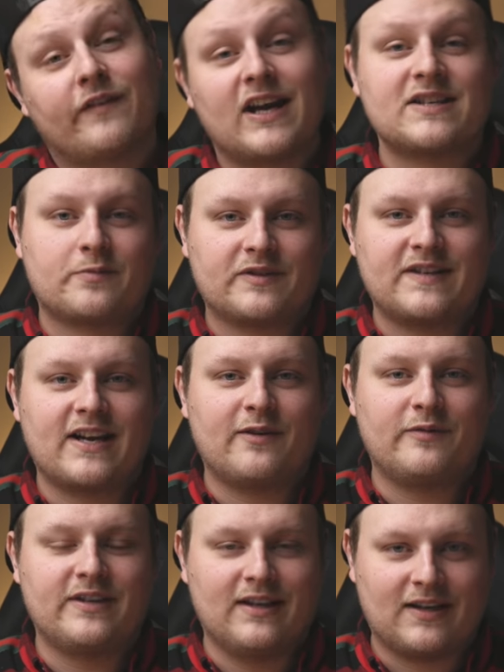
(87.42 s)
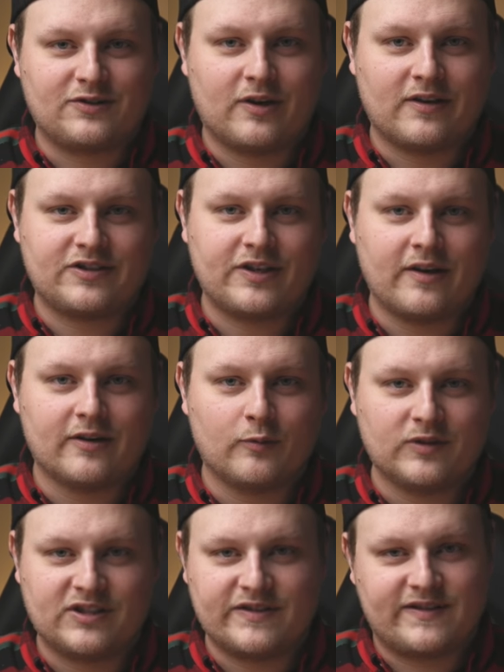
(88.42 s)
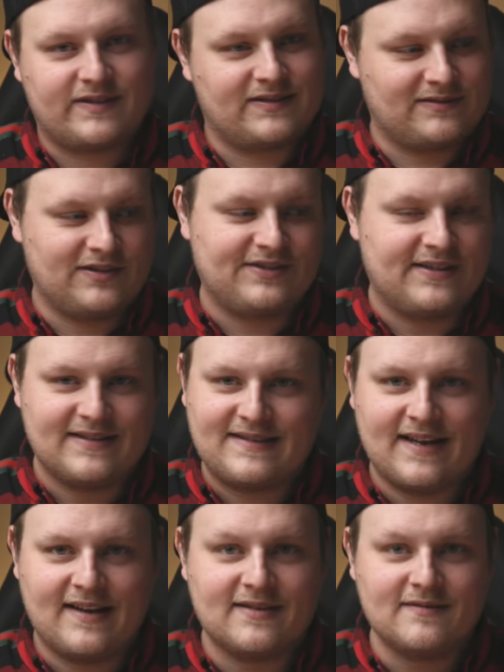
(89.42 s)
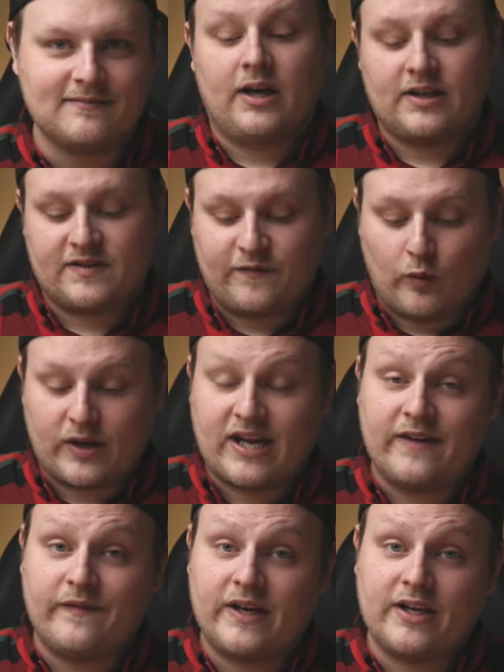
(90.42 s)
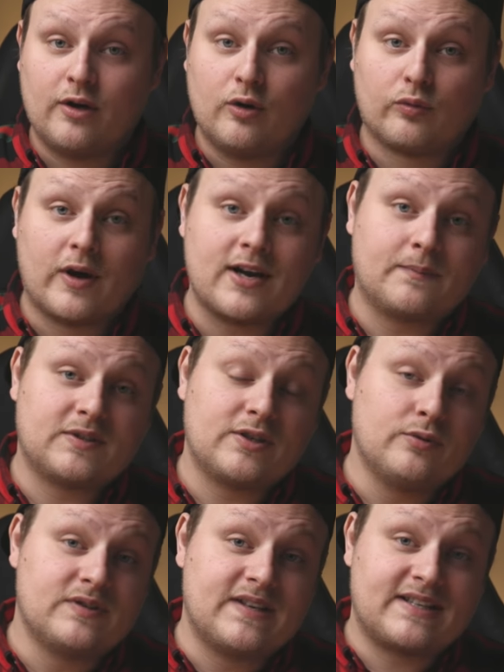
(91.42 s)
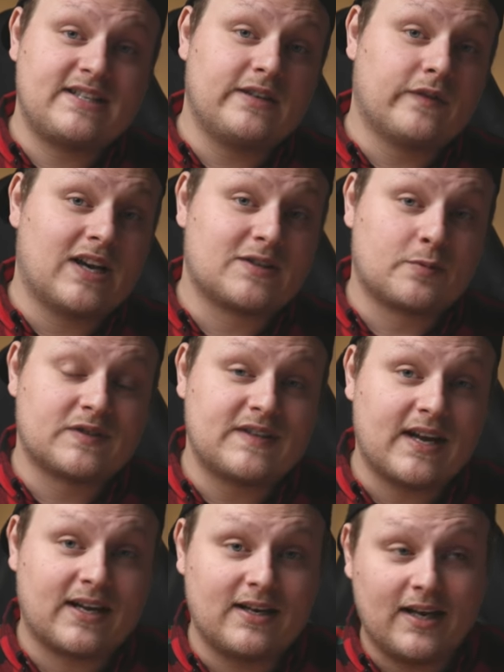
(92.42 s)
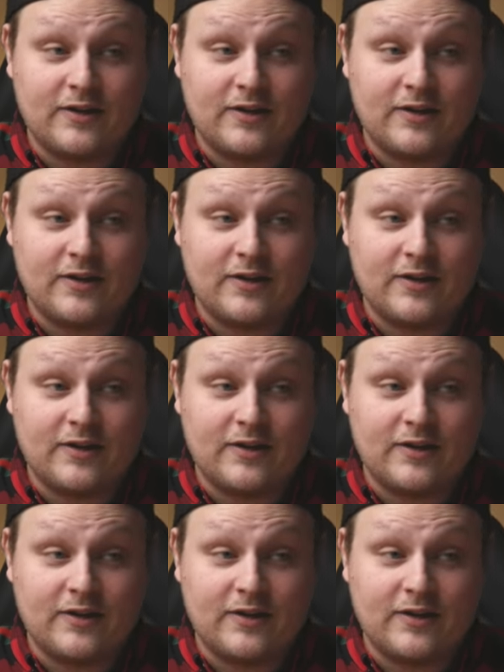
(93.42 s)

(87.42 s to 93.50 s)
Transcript: frames per second with the electronic shutter, which is just insane. It has 4K video right up to 60 frames per second,